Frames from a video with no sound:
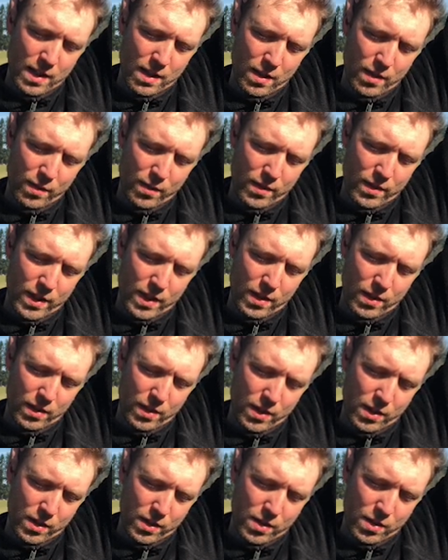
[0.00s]
feel
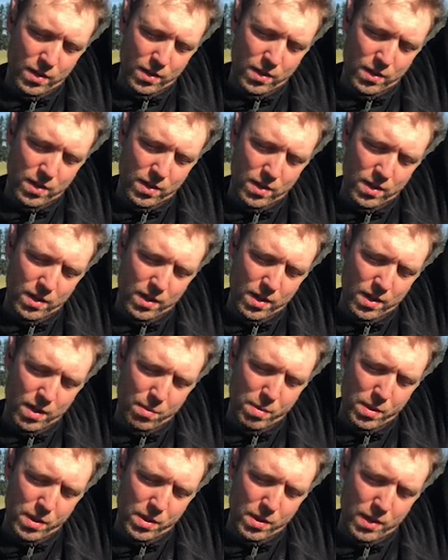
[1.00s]
a good
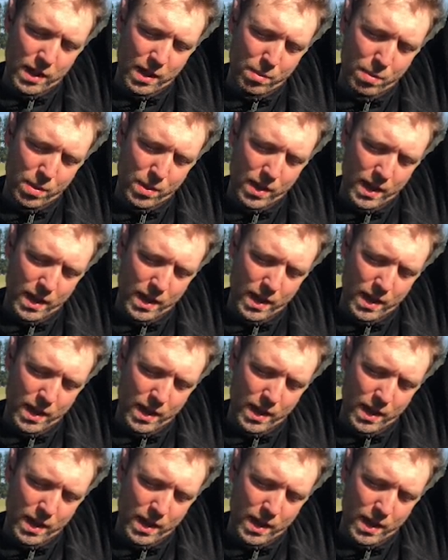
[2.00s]
upper trap